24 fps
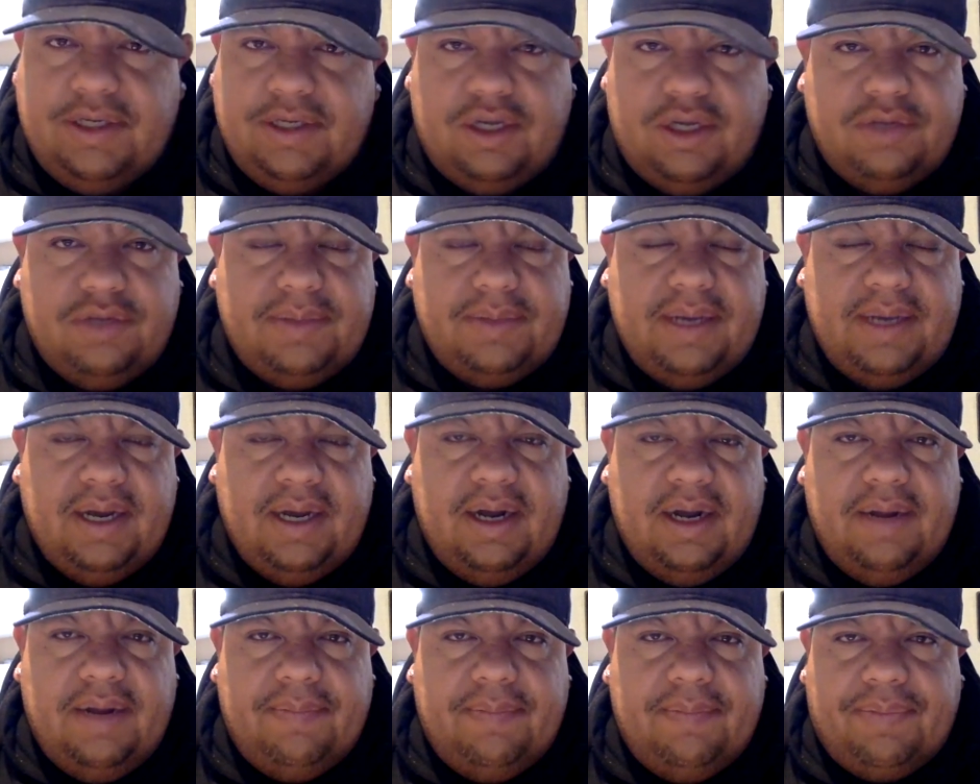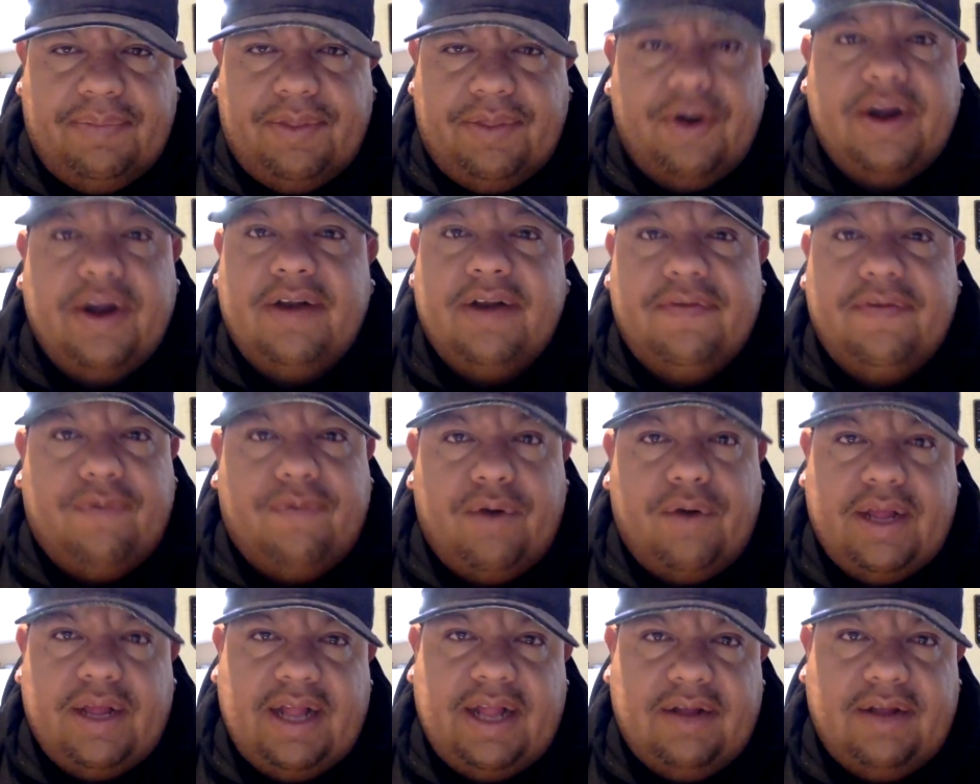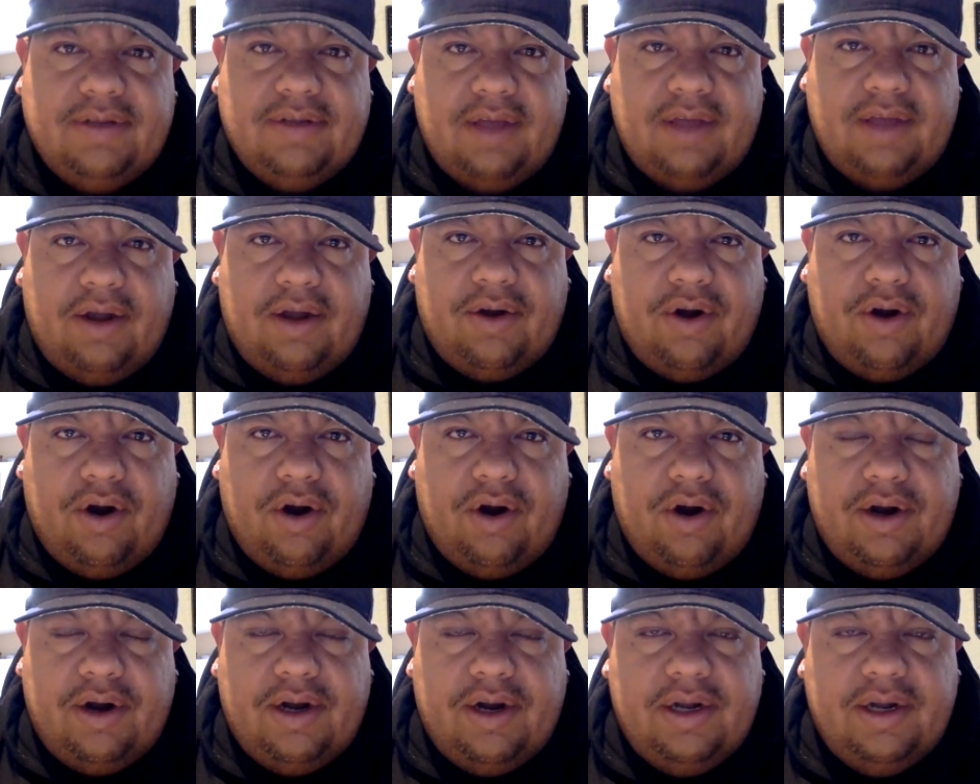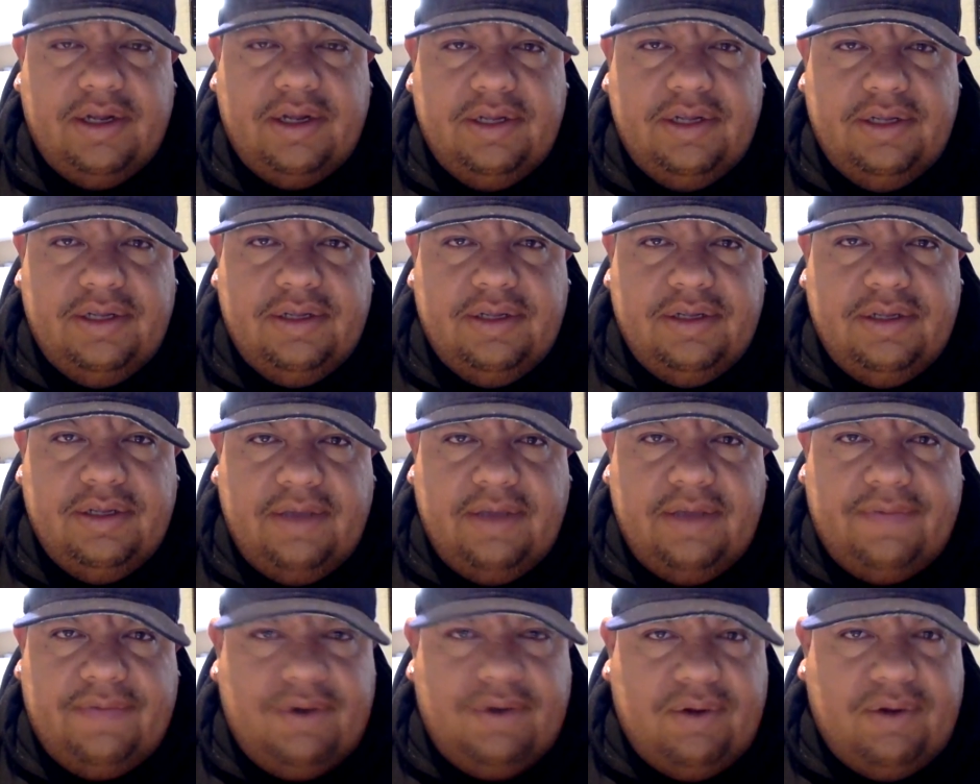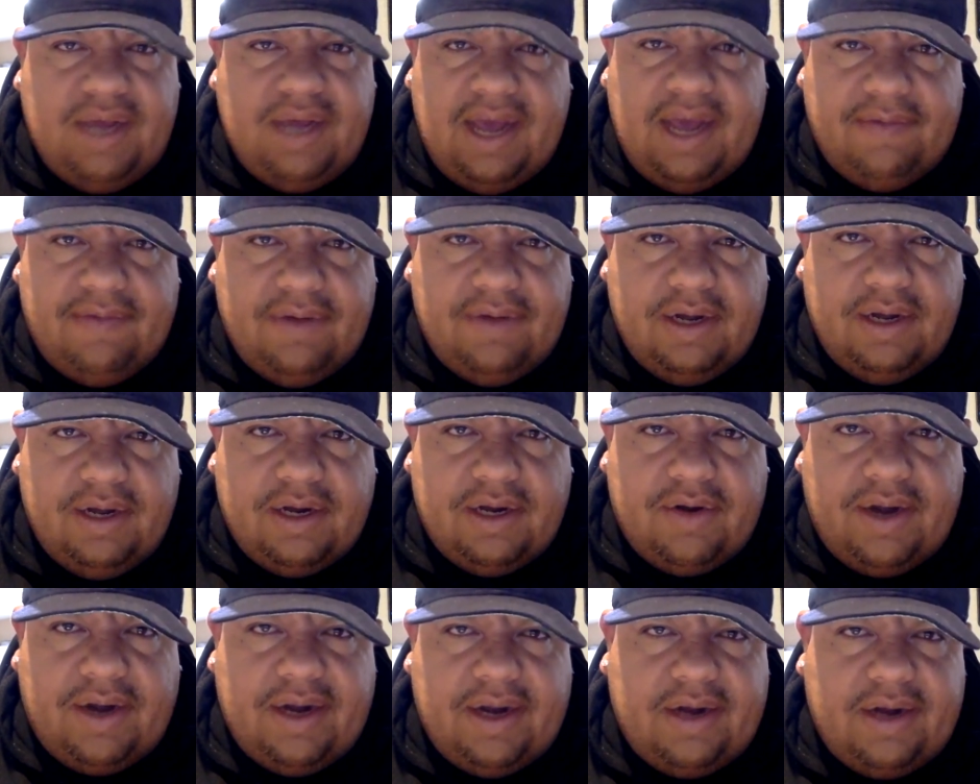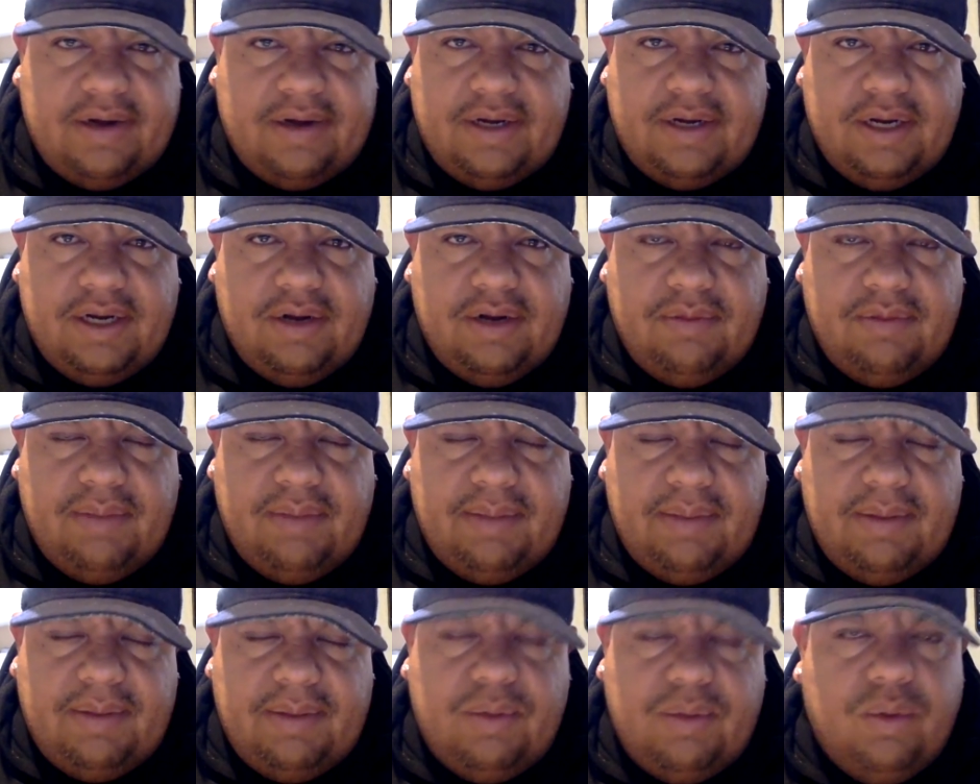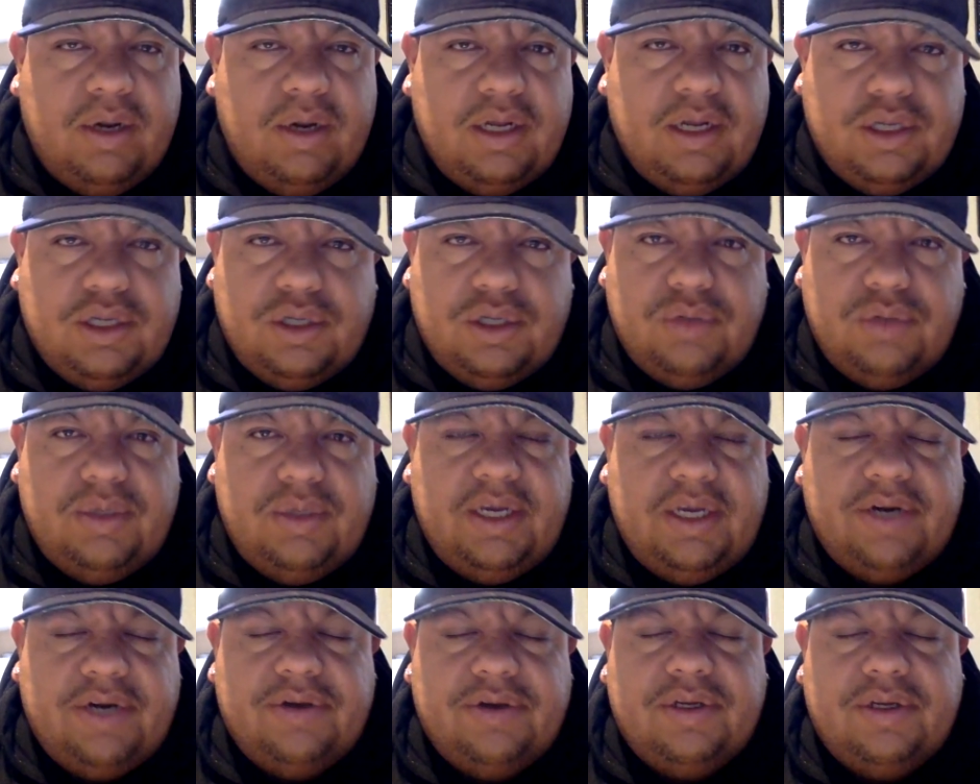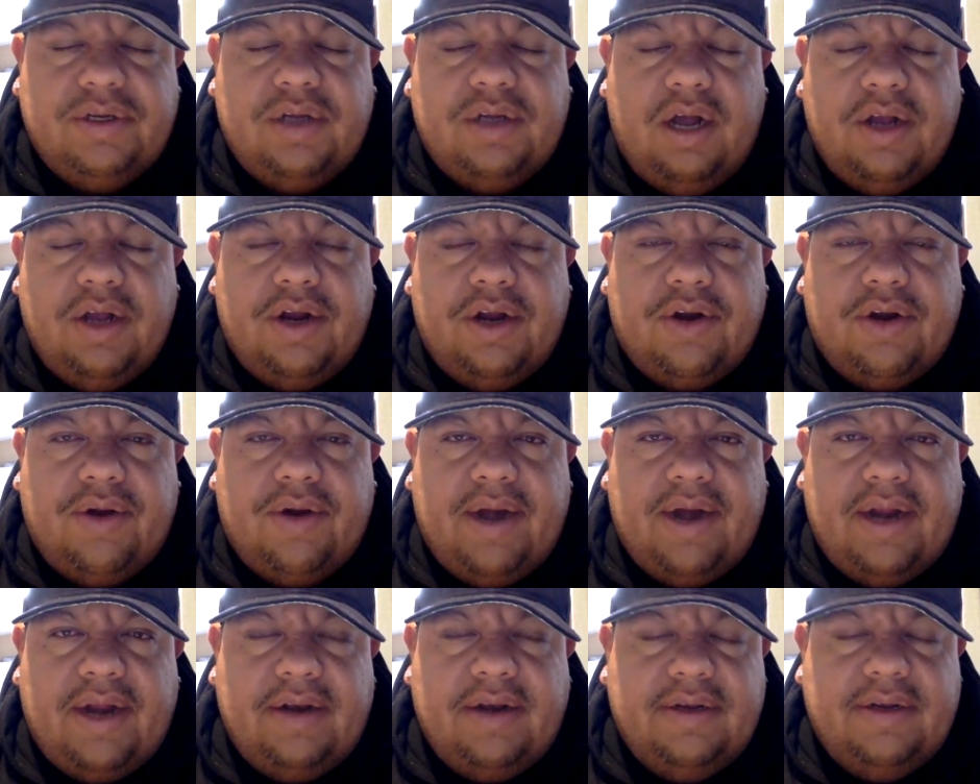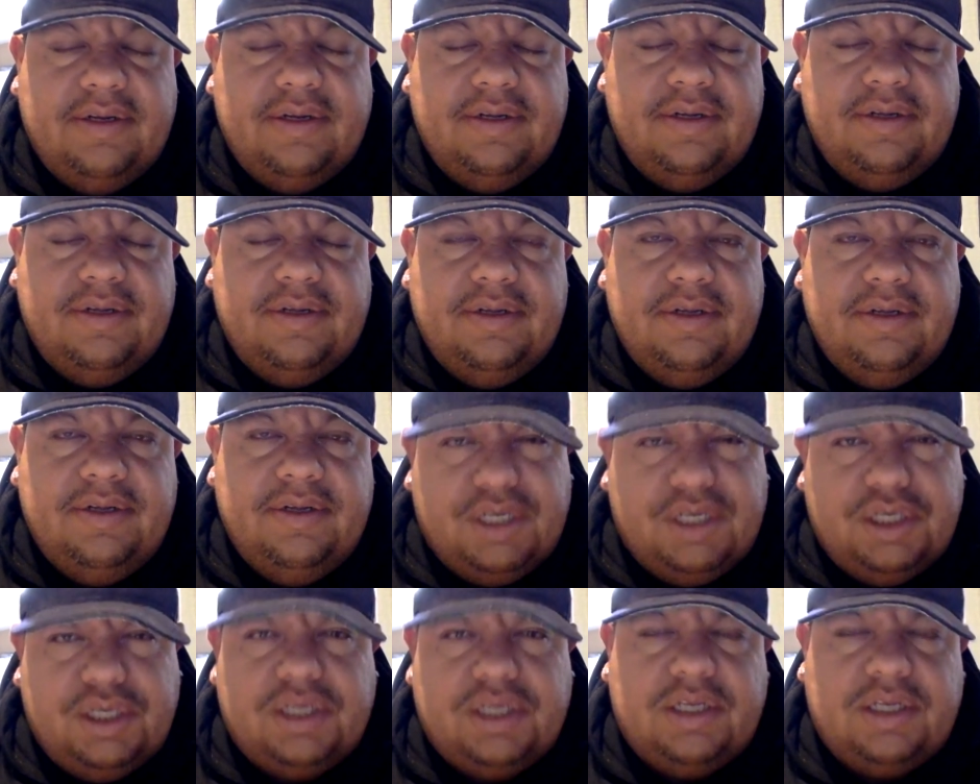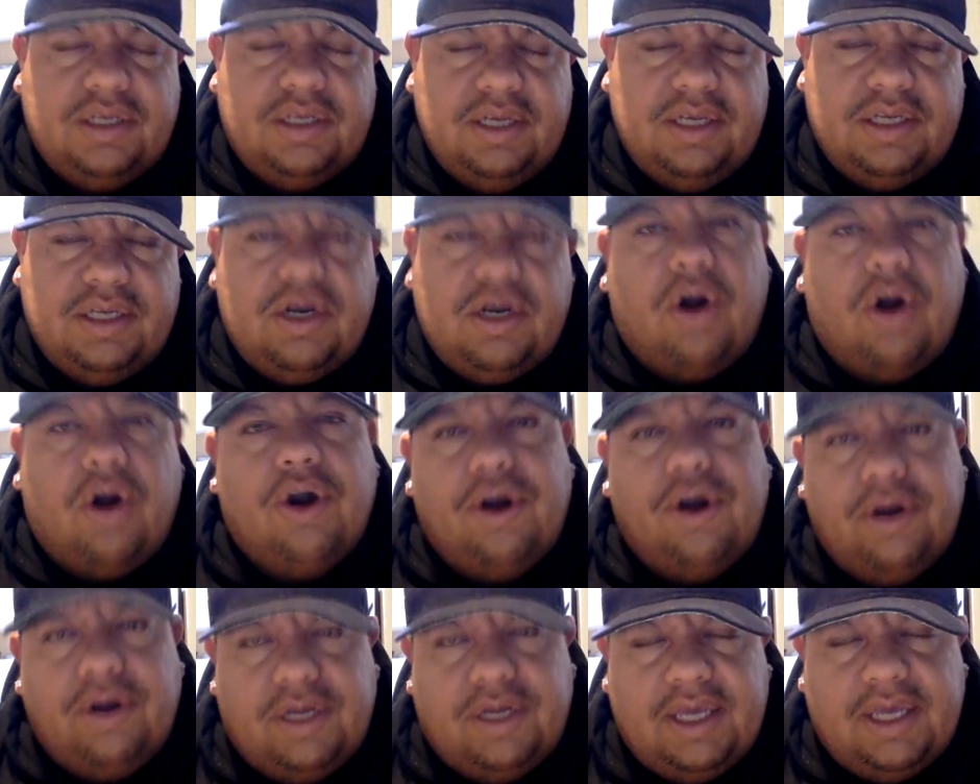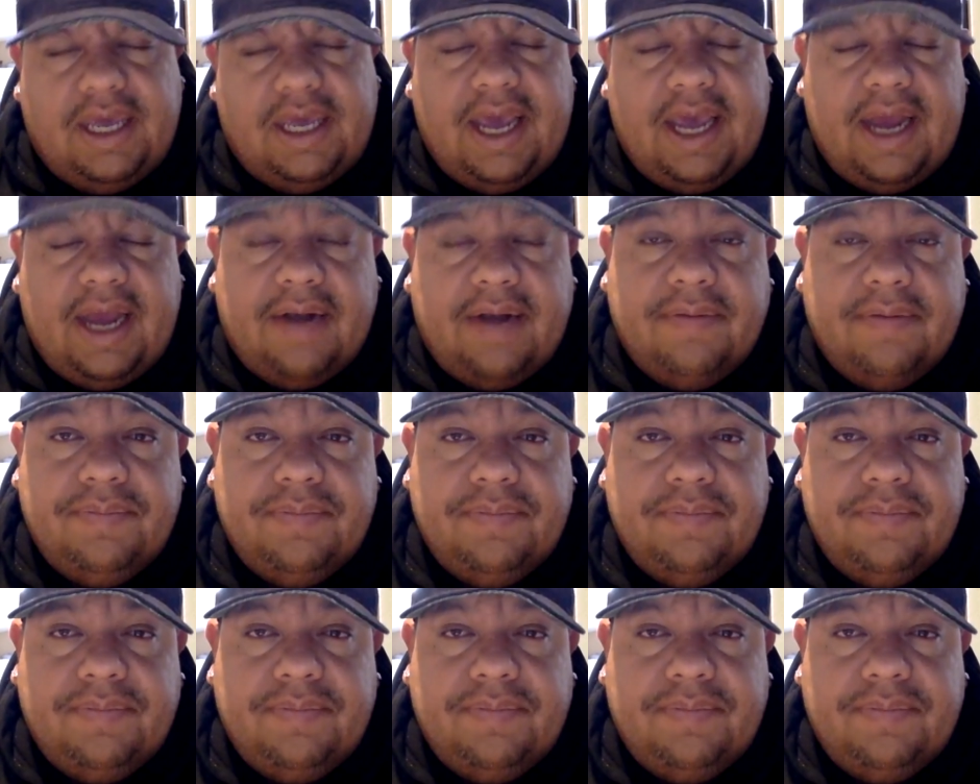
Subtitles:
$30 to $40,000 card if you only have a credit, maybe 1 to 2 years on your credit. It's harder to get.